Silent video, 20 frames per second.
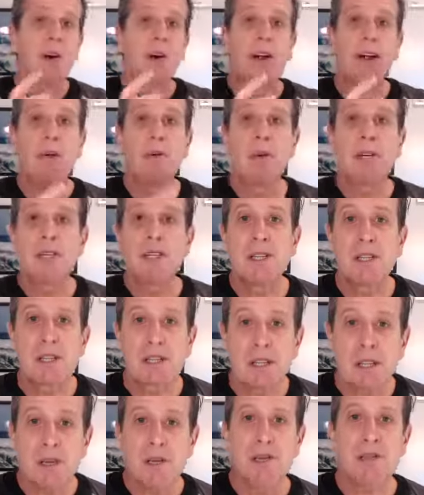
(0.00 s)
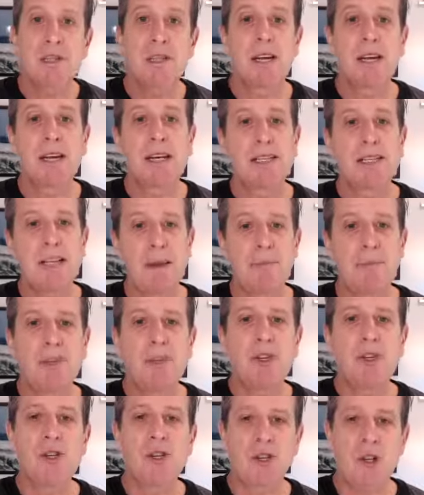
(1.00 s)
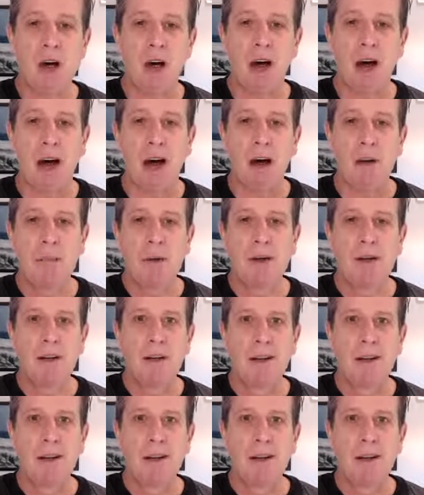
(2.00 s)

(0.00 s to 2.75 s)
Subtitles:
it was the suits' accepted job